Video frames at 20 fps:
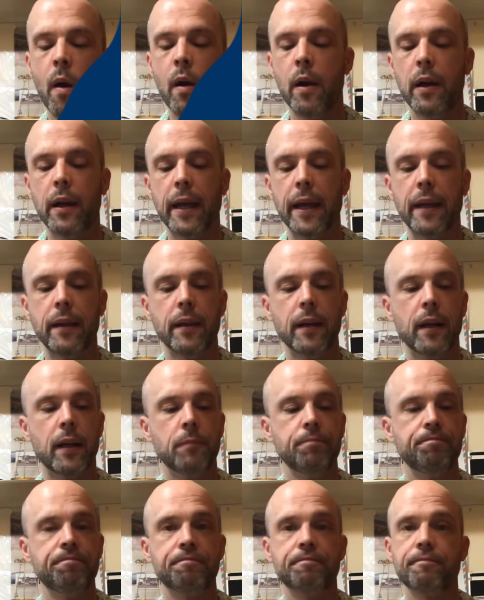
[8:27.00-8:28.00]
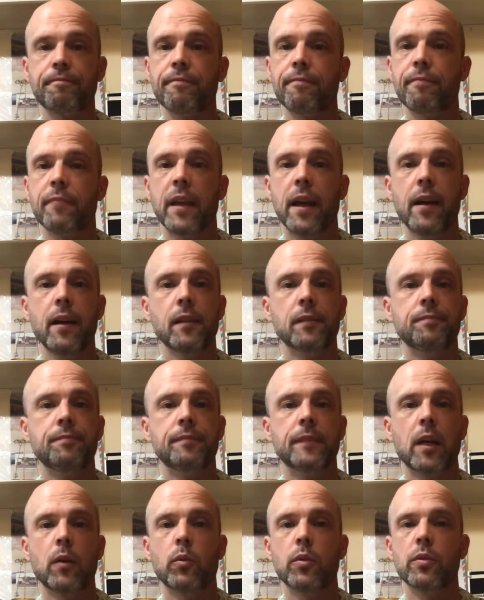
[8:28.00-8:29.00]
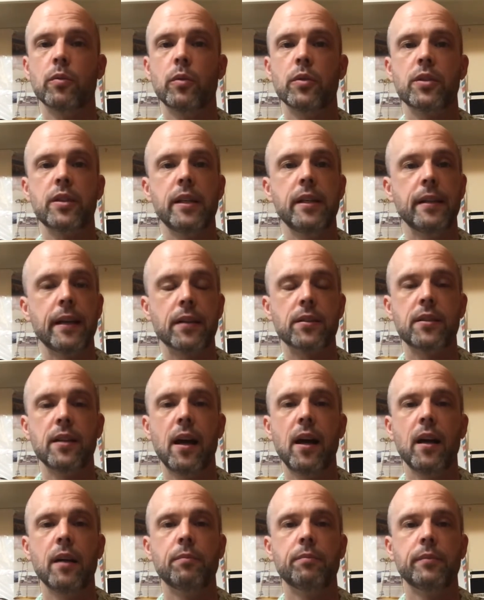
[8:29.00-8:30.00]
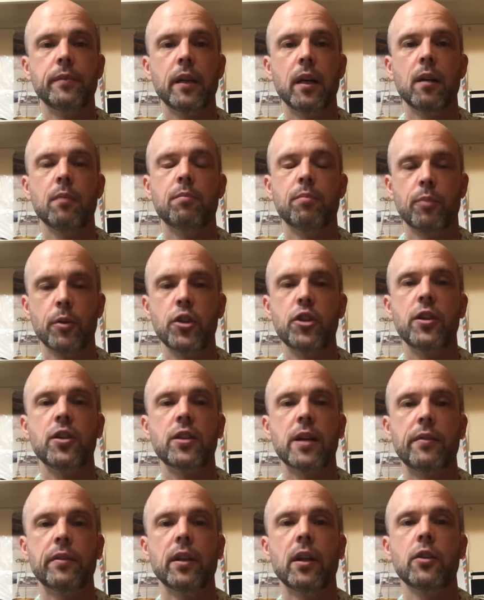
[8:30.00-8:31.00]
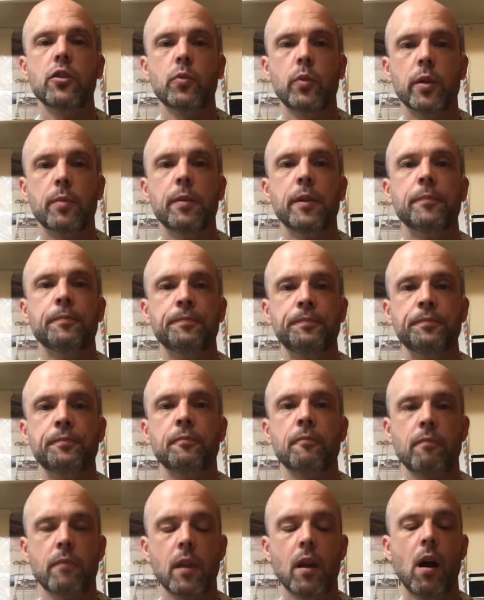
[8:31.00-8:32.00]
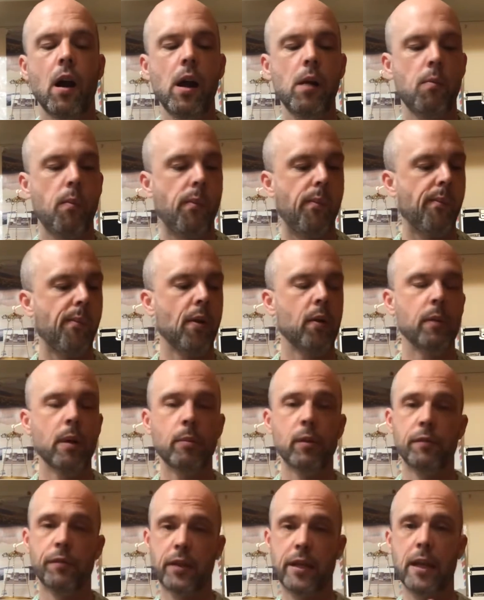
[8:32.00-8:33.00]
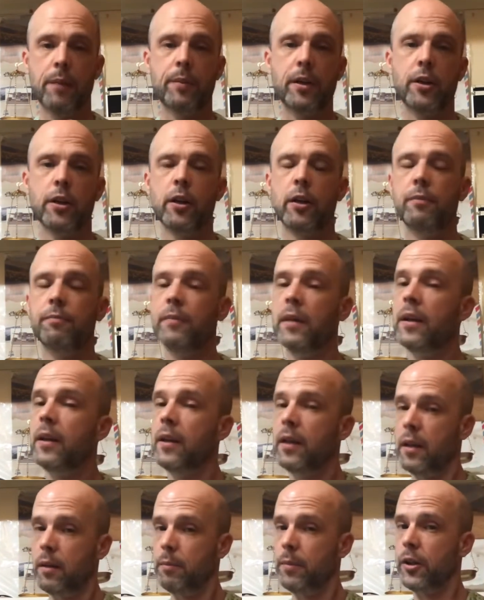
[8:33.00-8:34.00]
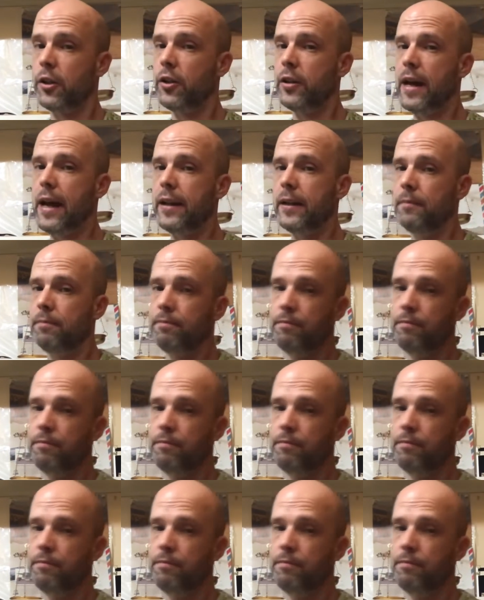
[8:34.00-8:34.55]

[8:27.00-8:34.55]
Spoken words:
And, yeah, we'll see you next time. I appreciate you having lunch with me. All right, well, remember, if you can't be good at it.